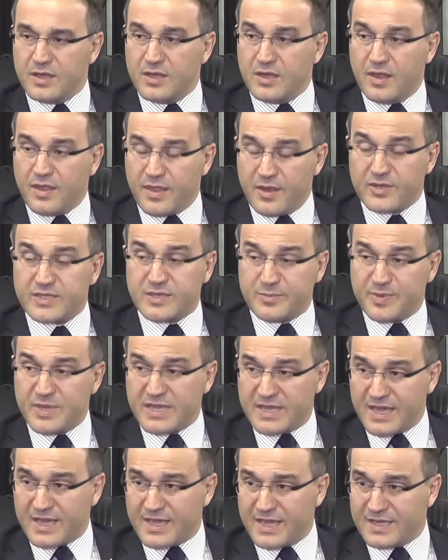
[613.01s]
There is a
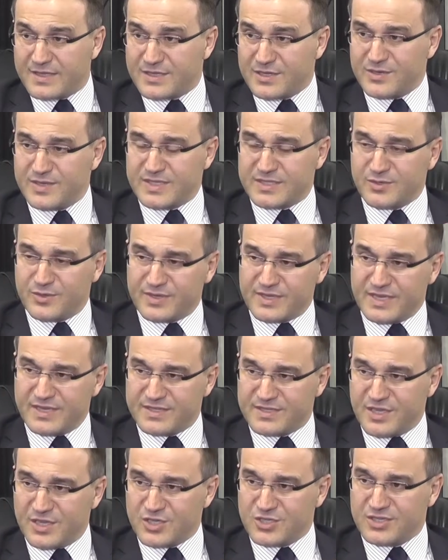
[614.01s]
PKK terrorist
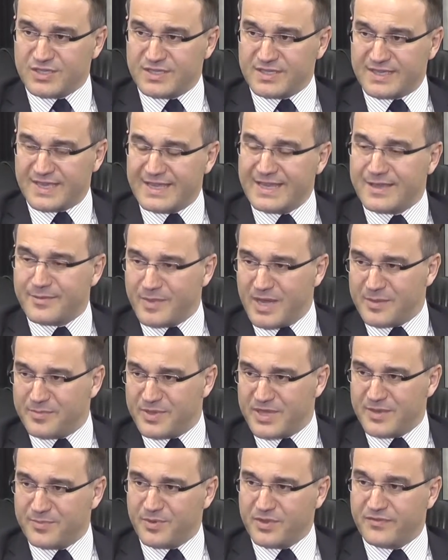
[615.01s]
organization killing my
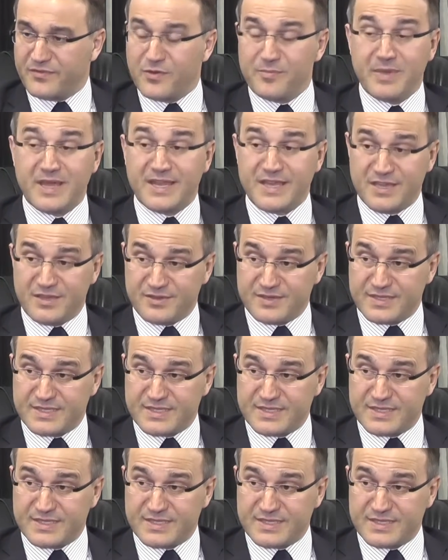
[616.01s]
people for many years.